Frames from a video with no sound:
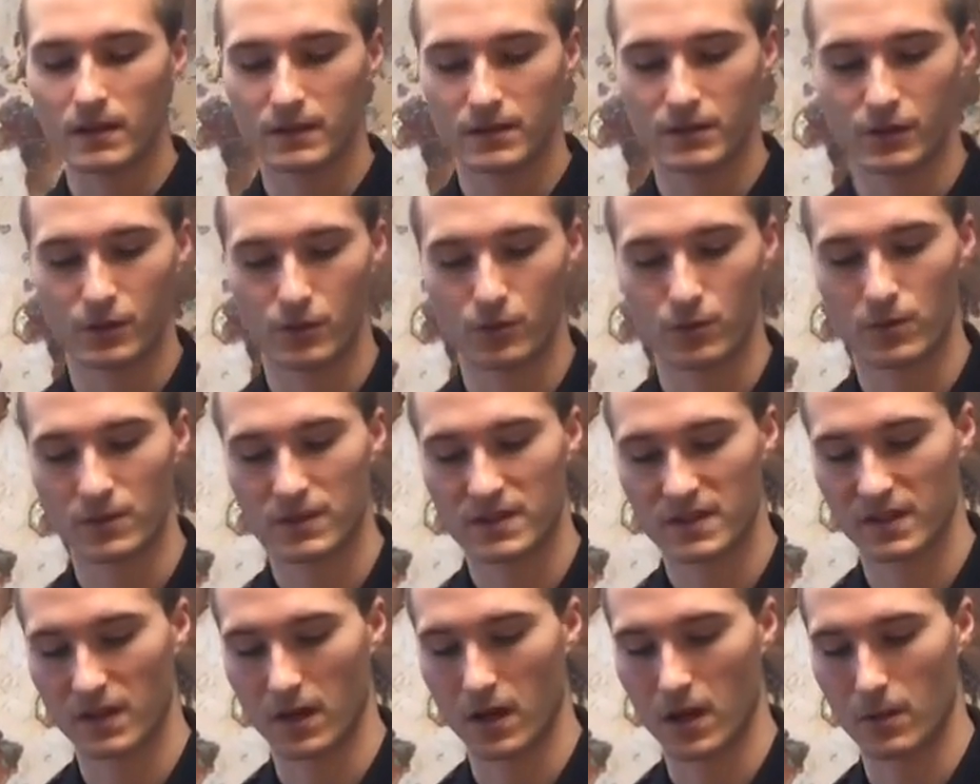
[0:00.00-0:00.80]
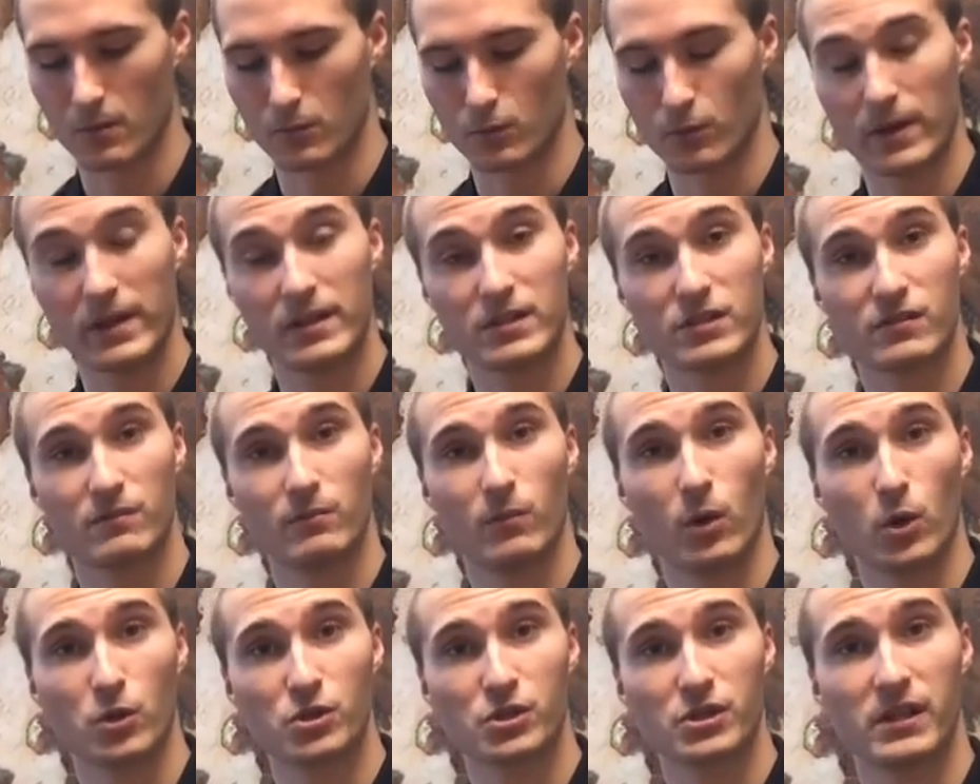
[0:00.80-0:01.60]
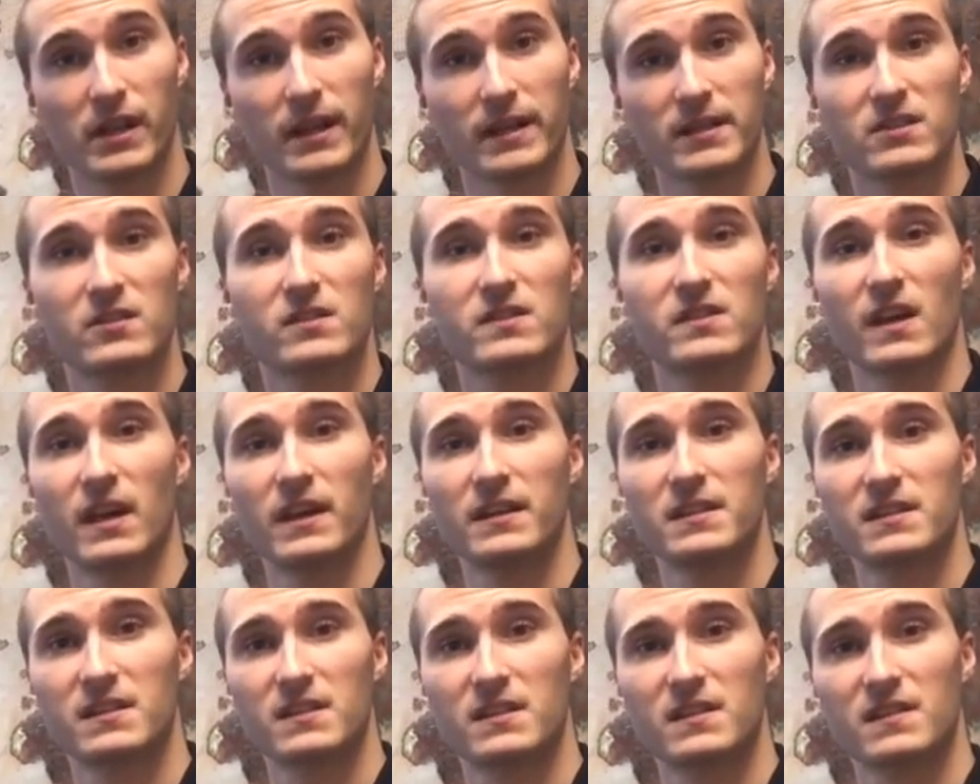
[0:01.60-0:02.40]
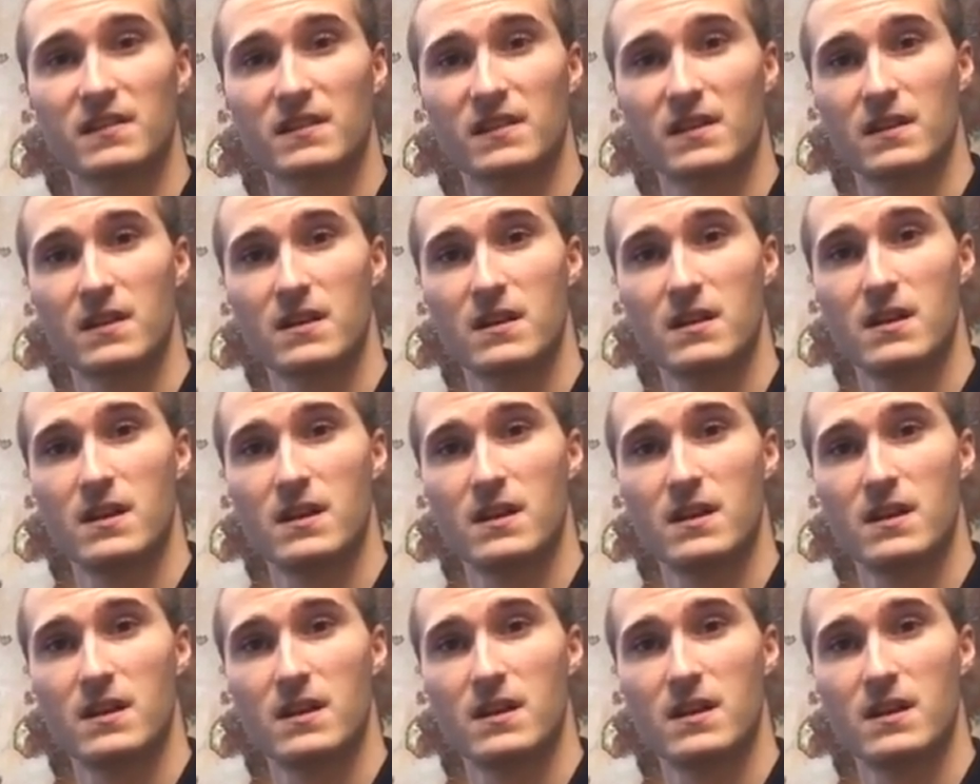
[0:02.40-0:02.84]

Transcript: do some range of motion exercises